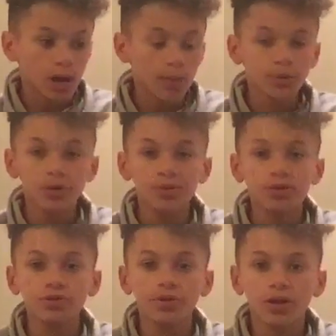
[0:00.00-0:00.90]
I'm gonna
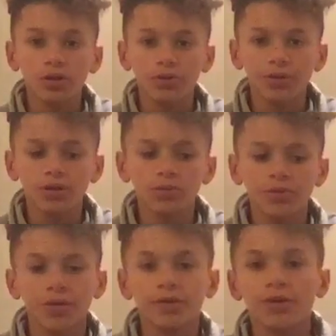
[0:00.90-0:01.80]
be doing clothing
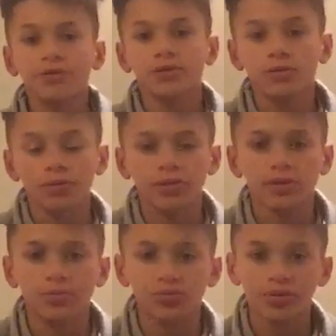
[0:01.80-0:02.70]
with a
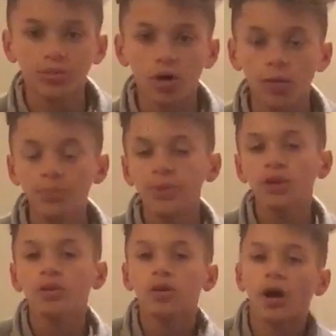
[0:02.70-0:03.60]
Supreme haul
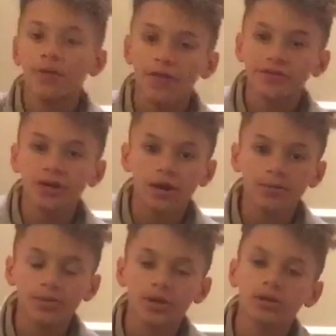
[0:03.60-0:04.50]
another
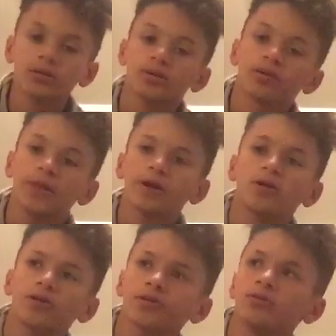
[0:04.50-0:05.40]
time, because
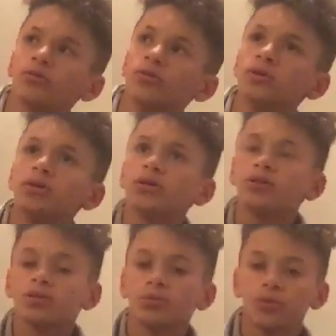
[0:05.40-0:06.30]
they're also
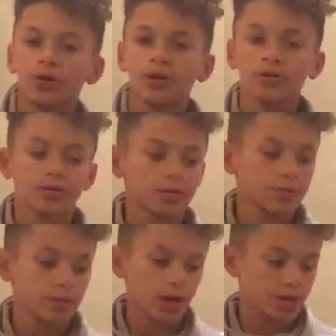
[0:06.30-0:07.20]
somewhere else.
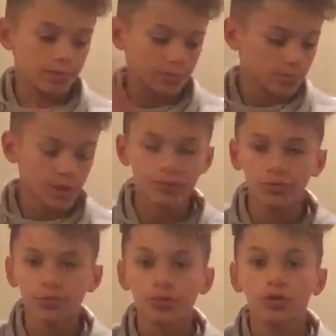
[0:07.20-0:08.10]
They're not in my
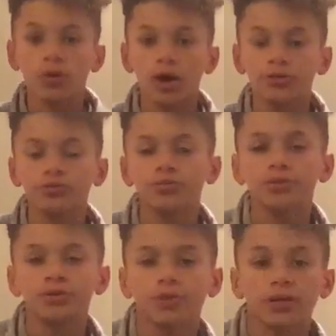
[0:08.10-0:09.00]
room. So I'll
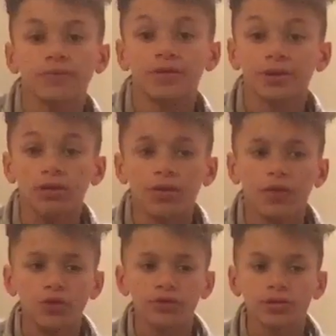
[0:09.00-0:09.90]
be doing a video
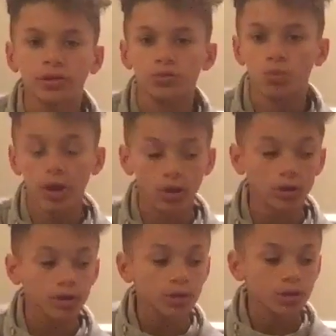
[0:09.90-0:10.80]
on those as
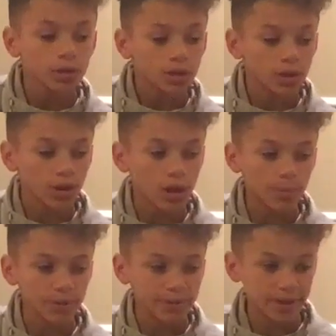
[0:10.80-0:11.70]
well in a
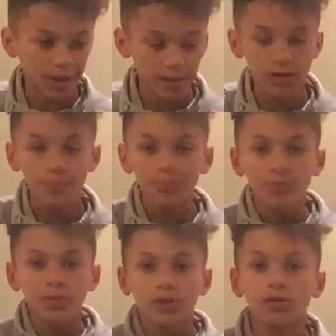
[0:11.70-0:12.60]
couple of days.
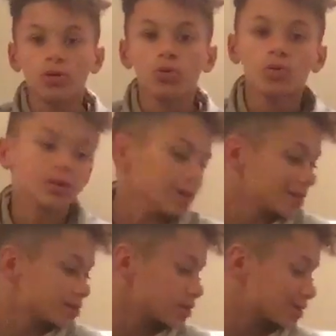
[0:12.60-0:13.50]
So
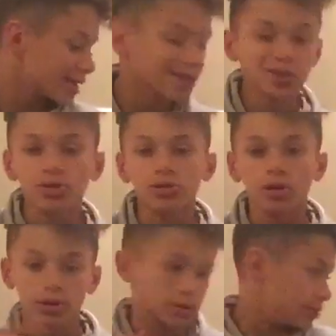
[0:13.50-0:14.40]
let's just get
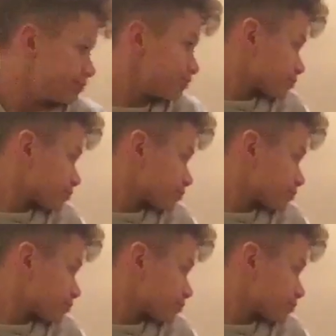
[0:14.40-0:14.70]
started.